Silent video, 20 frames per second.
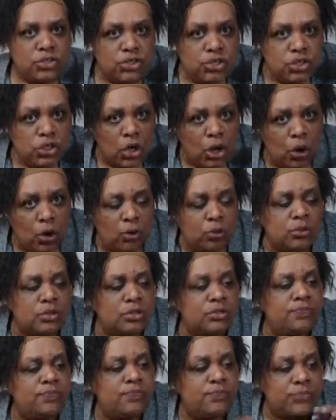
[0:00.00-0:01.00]
Don't
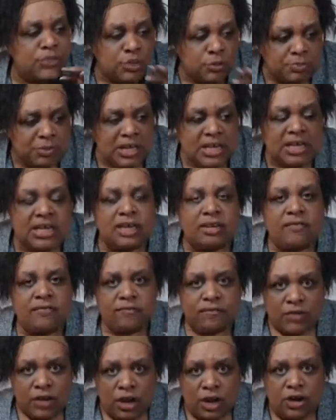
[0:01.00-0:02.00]
speak
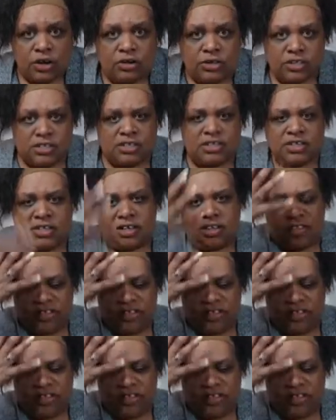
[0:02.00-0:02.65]
first.